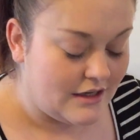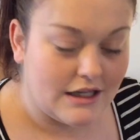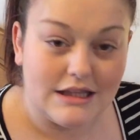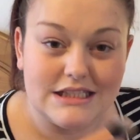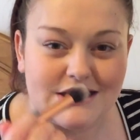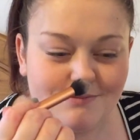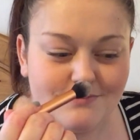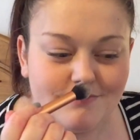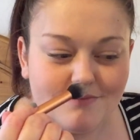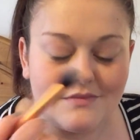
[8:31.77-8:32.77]
And these
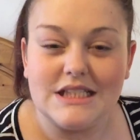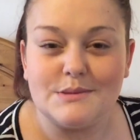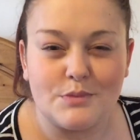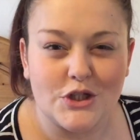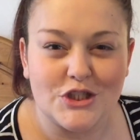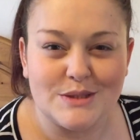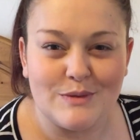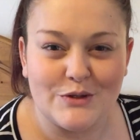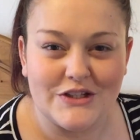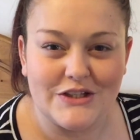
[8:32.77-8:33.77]
brushes
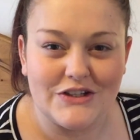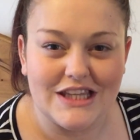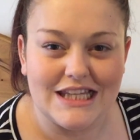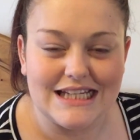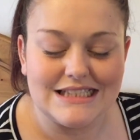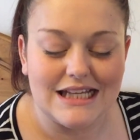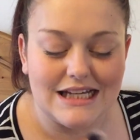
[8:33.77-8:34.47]
smell really nice,